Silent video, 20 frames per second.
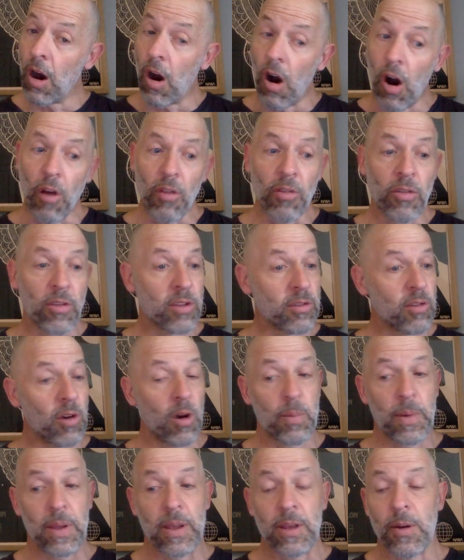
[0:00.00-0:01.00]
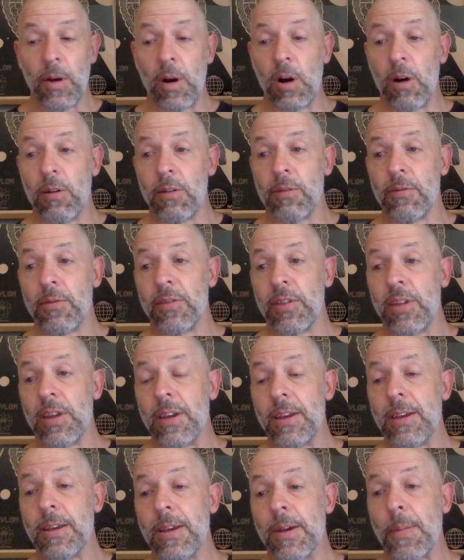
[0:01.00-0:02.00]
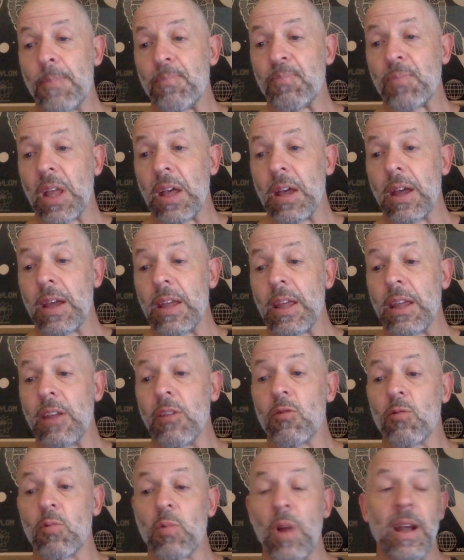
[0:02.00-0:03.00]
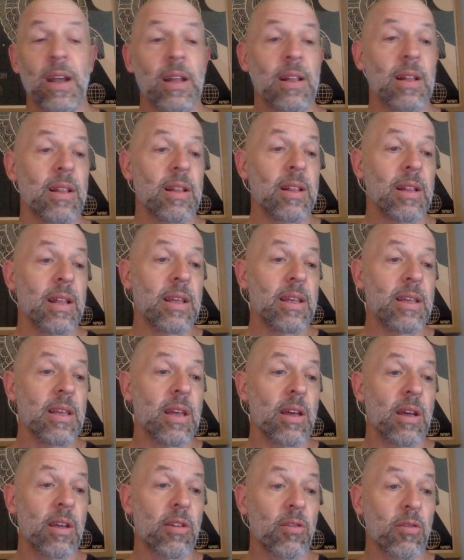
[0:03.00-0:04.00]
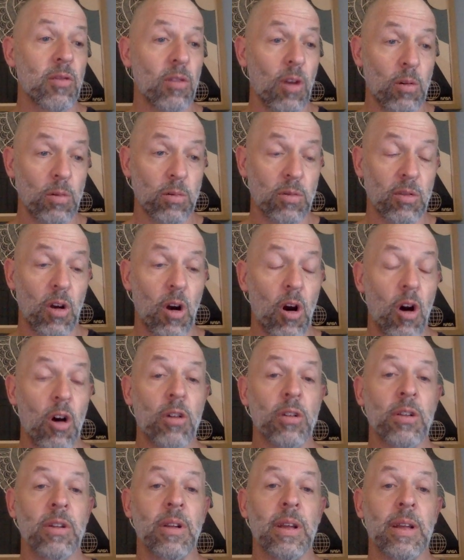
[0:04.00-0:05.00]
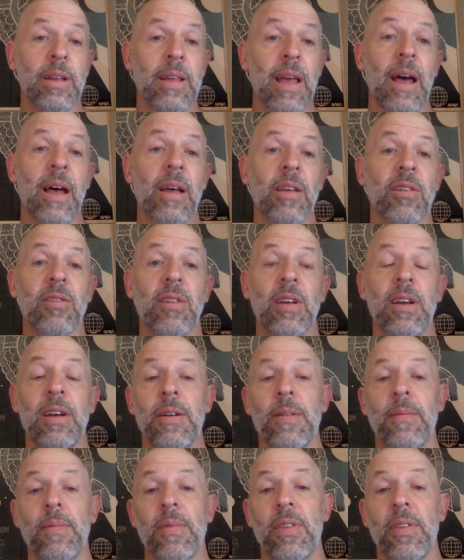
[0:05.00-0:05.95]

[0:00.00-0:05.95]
On the topic of the Israeli assault on Gaza,